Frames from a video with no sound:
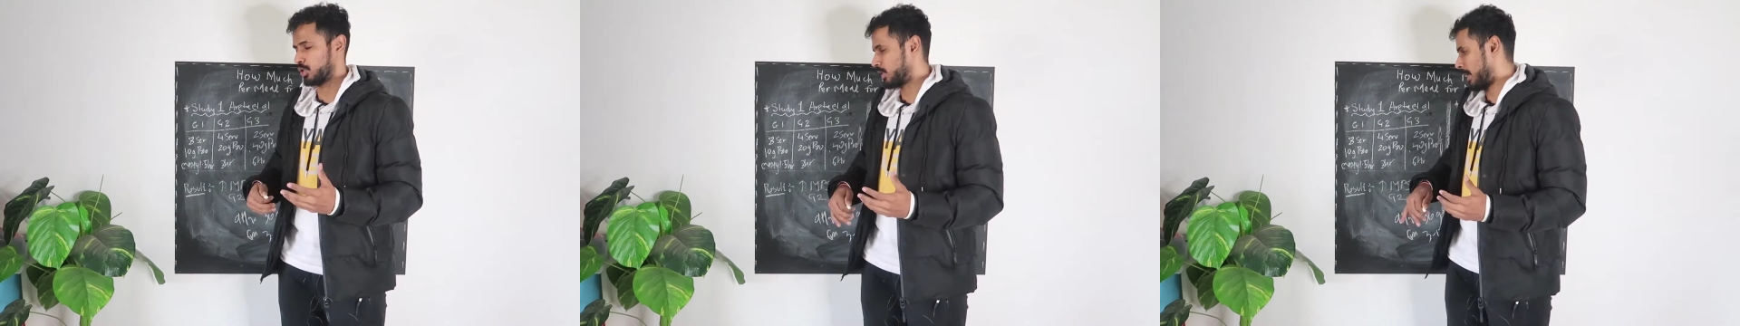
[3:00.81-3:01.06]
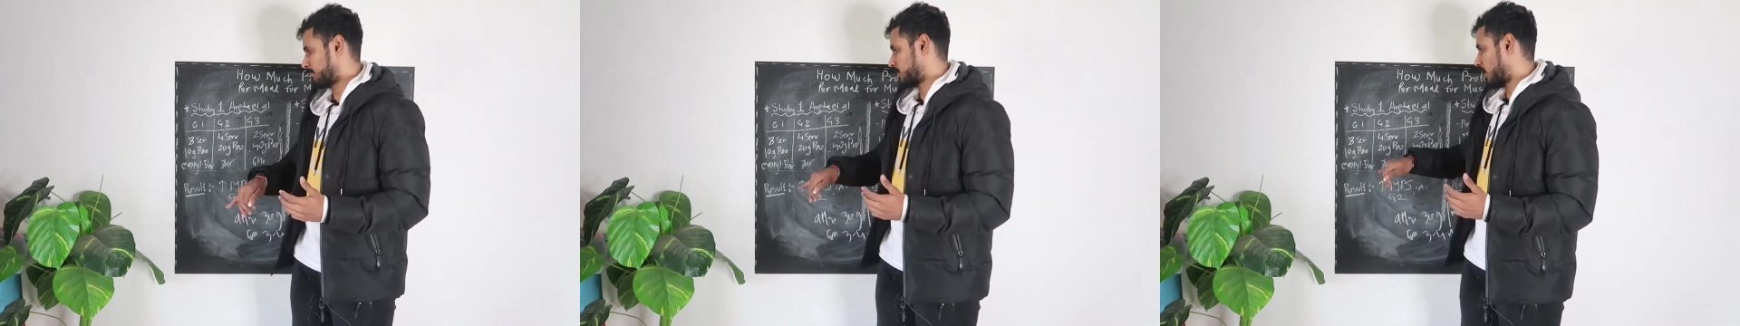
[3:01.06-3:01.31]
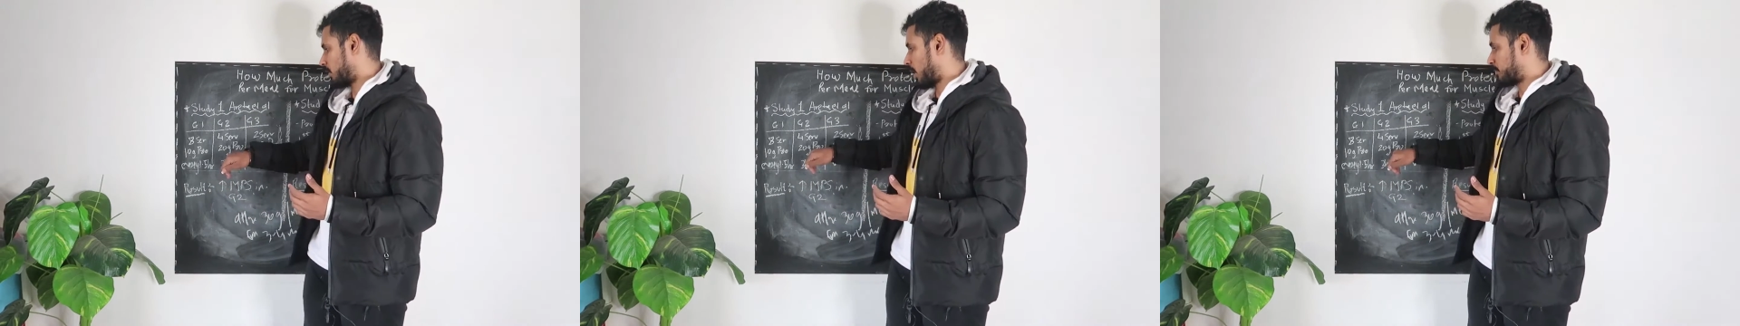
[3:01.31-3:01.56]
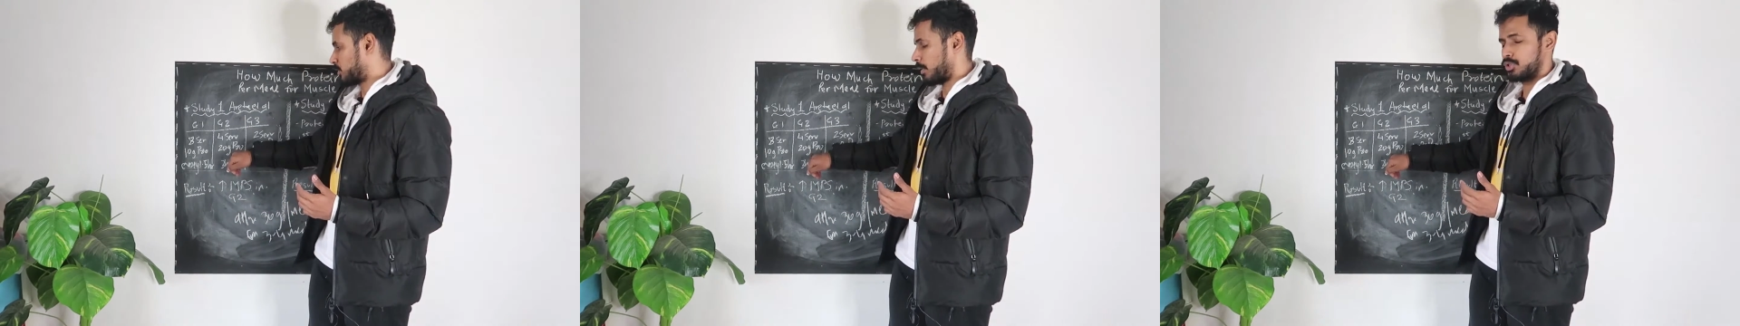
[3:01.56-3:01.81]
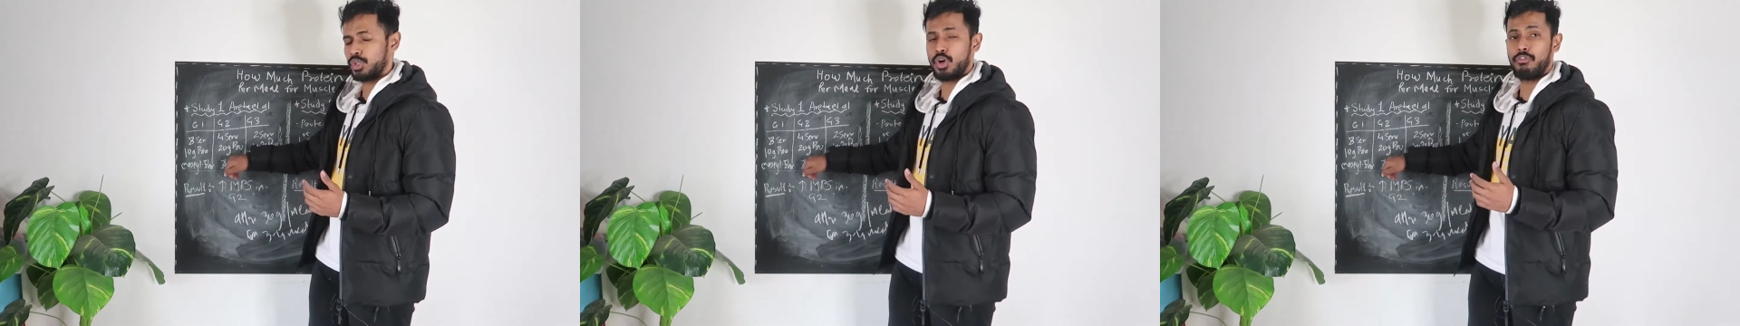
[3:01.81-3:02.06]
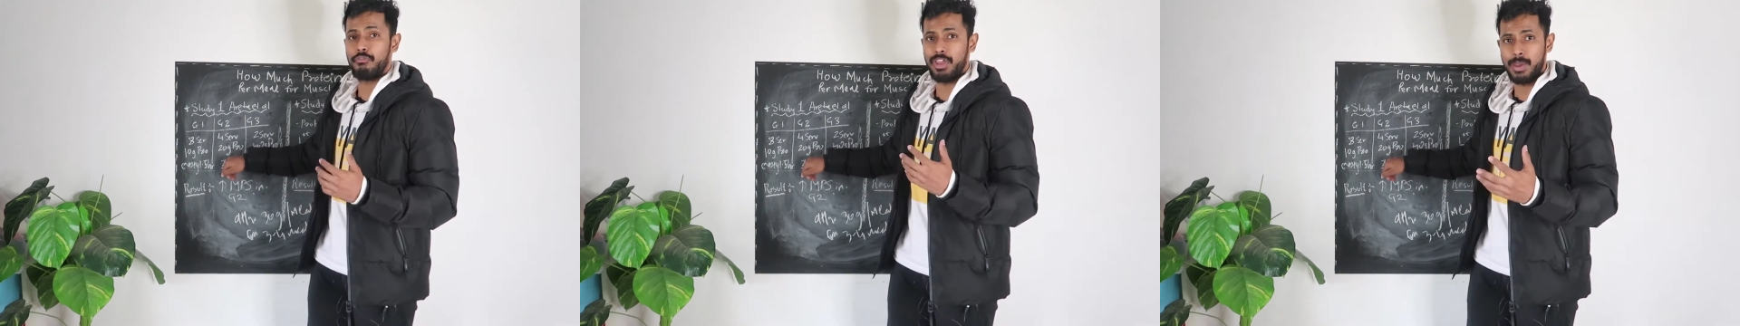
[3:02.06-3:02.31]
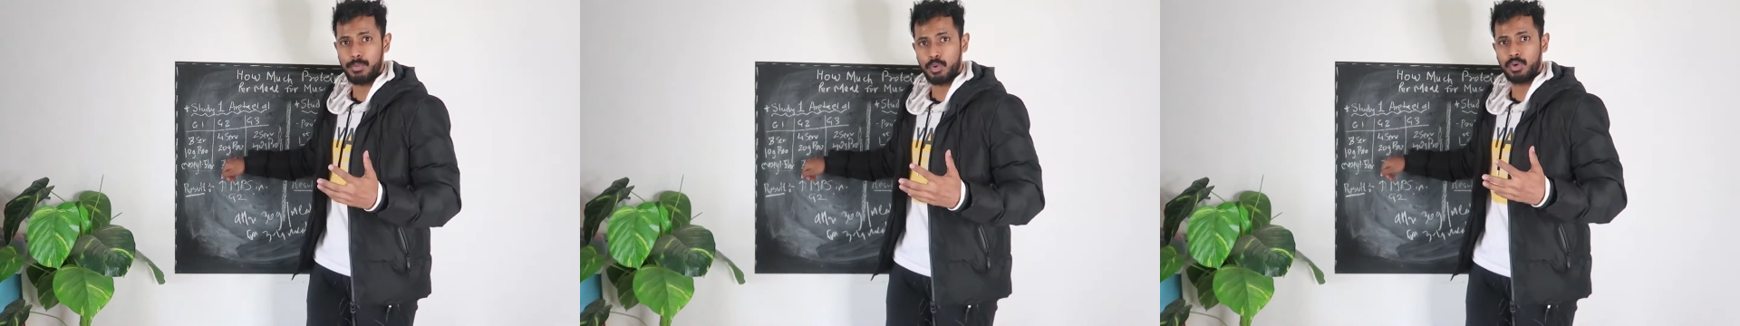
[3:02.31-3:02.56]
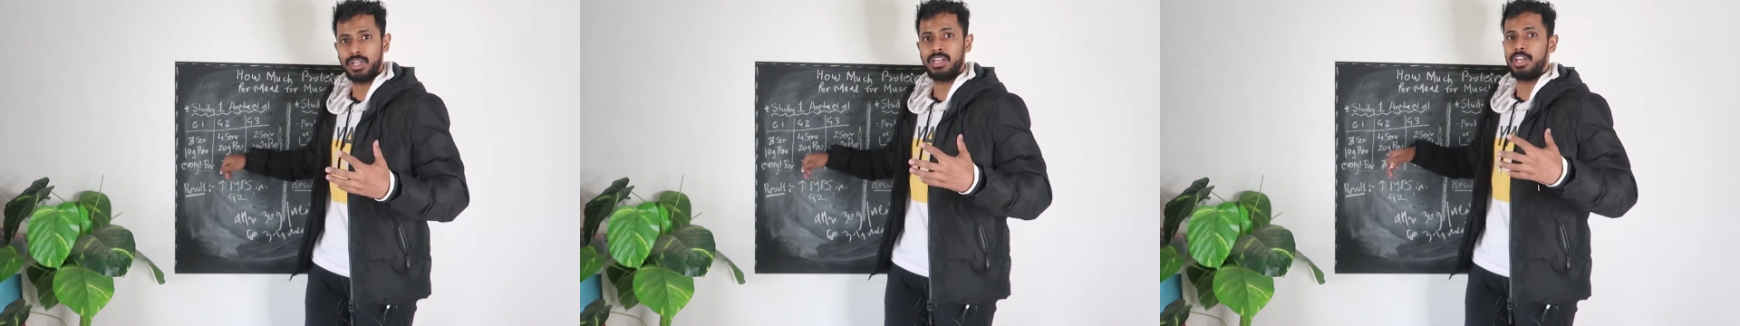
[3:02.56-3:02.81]
So the absorption of whey
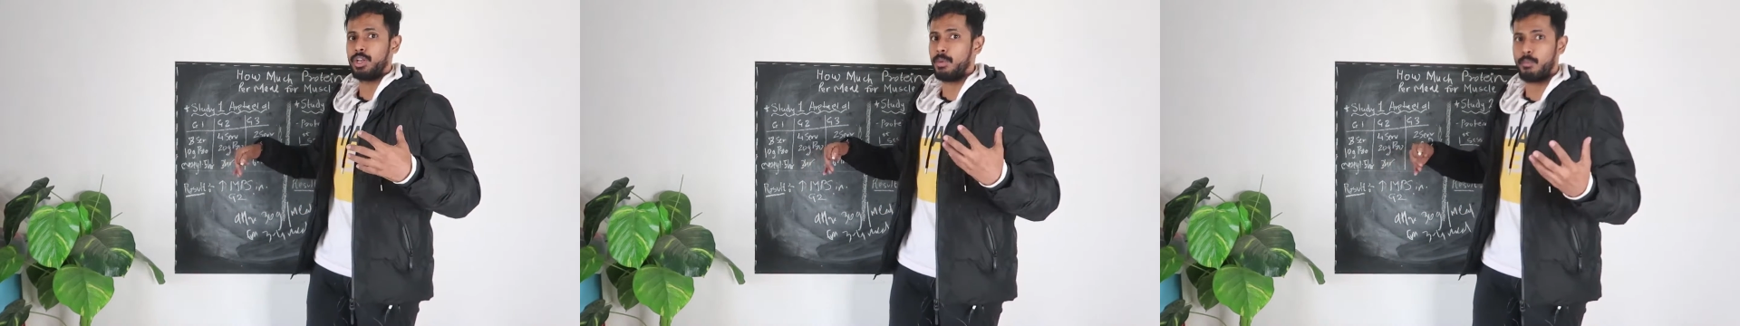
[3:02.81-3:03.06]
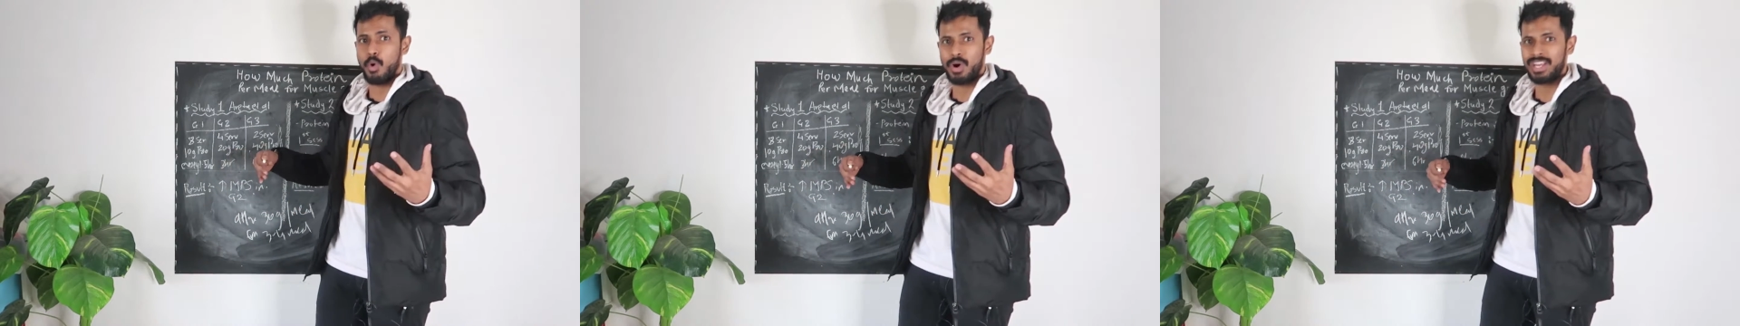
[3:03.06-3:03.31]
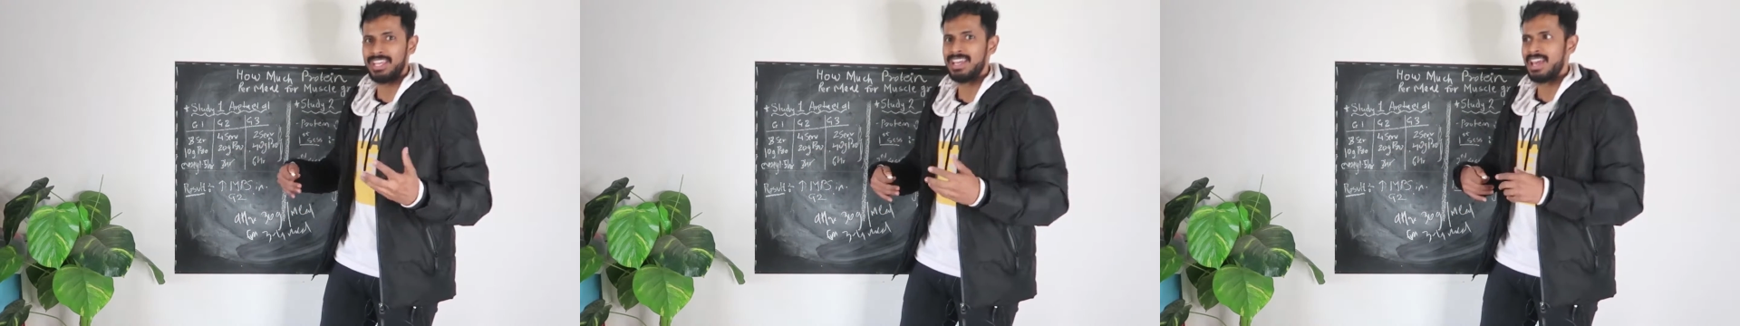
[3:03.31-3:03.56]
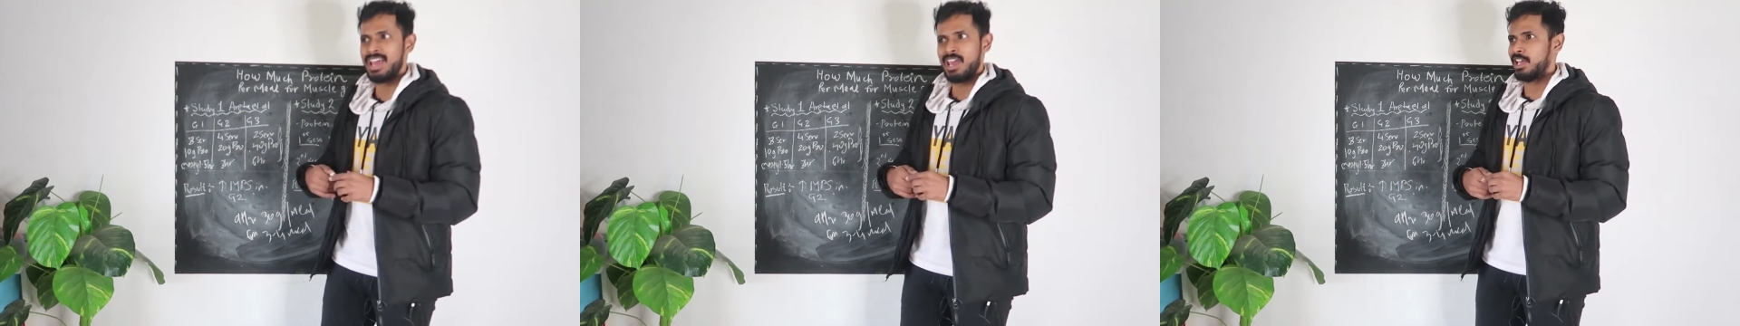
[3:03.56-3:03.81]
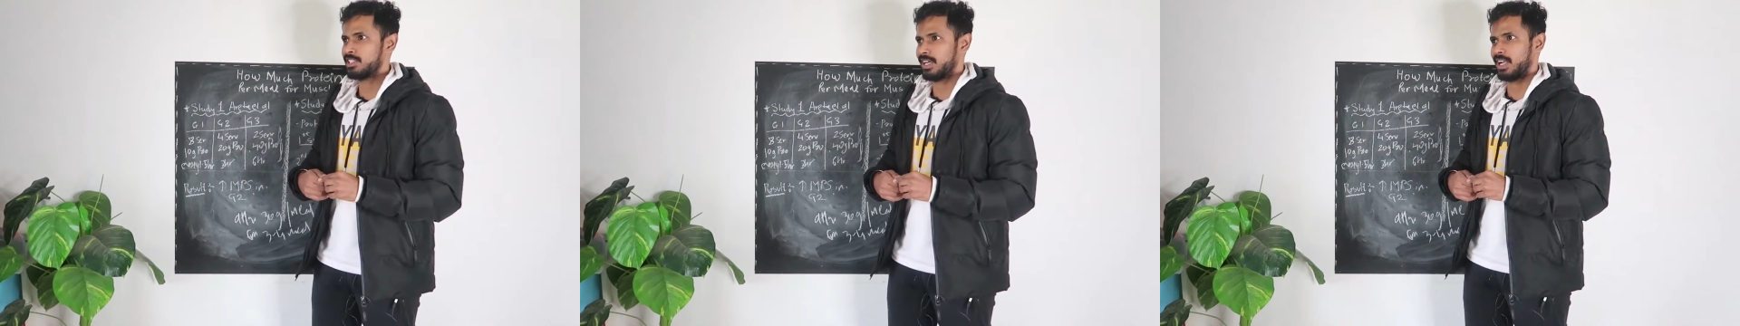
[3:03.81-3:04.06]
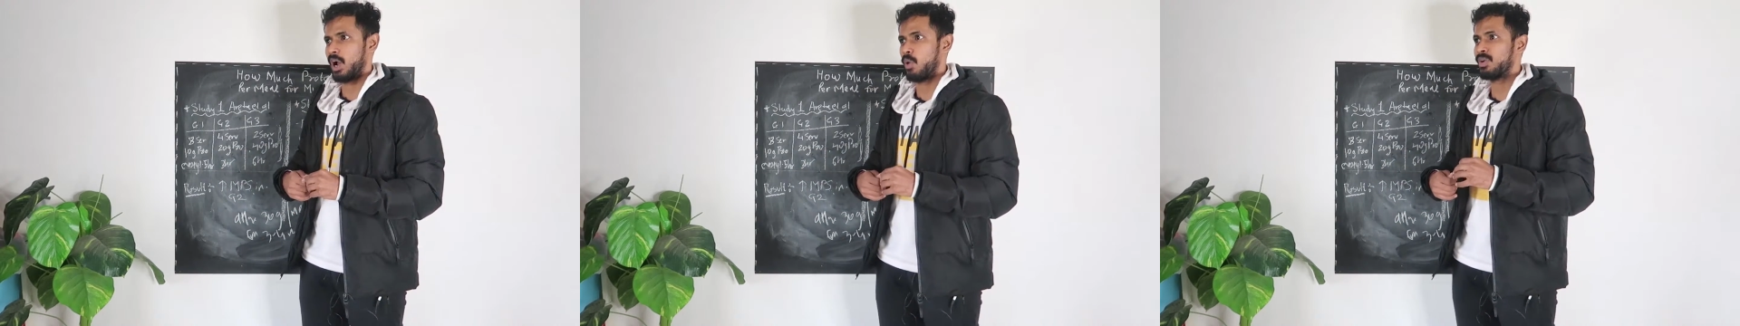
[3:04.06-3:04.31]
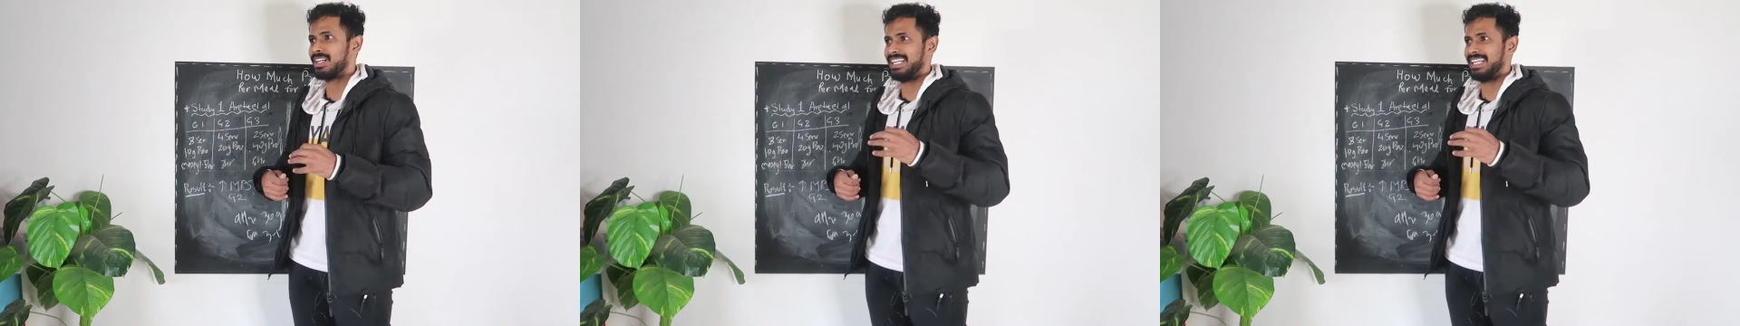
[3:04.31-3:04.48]
protein in your body is around